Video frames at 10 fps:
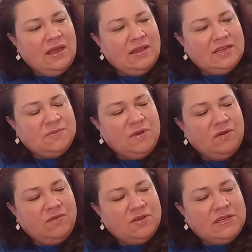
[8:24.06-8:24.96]
They had this
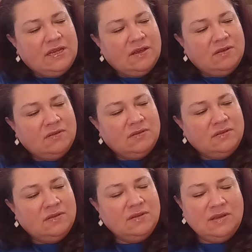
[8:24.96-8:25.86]
beautiful teal.
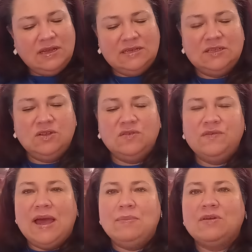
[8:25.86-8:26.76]
It has a little
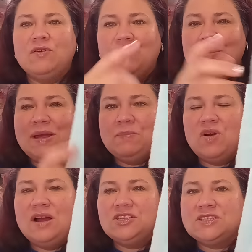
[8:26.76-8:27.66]
fabric for one of my
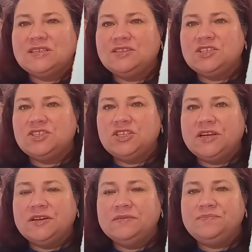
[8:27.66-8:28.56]
projects I just
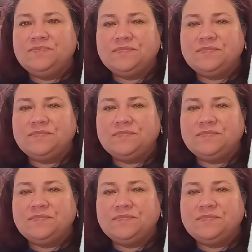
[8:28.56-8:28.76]
shared.